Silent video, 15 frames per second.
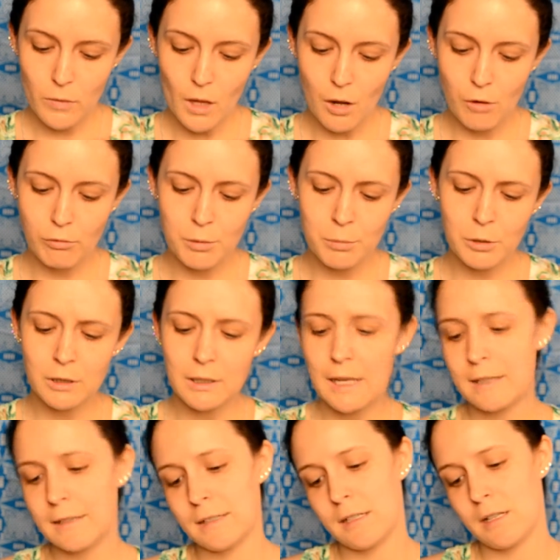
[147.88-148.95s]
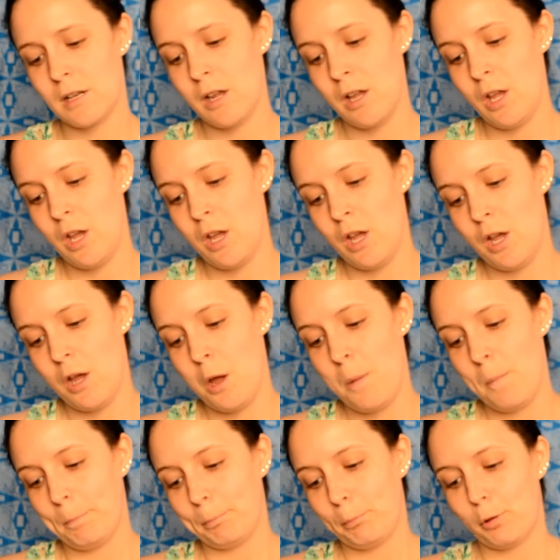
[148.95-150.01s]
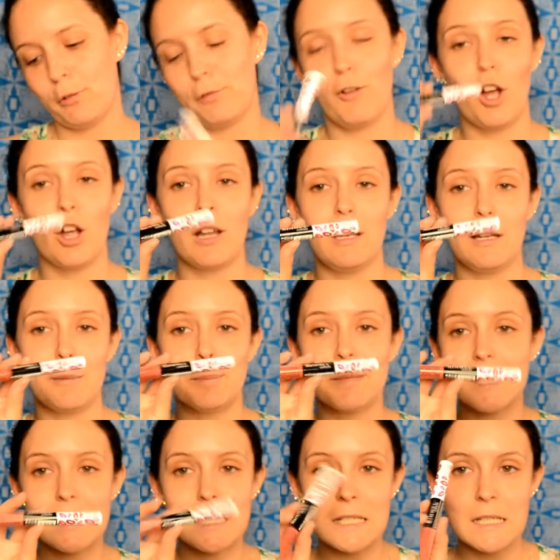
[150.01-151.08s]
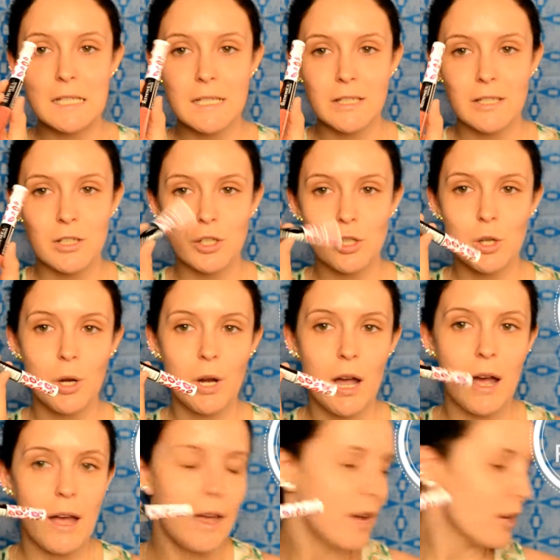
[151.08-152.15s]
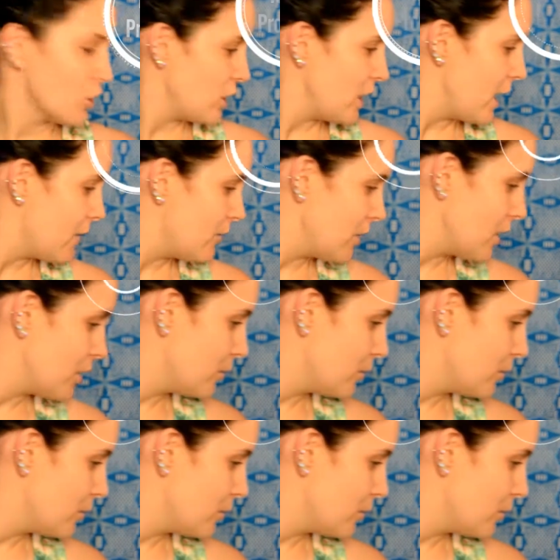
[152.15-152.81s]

Rimmel London Provoca Lips. So I actually have another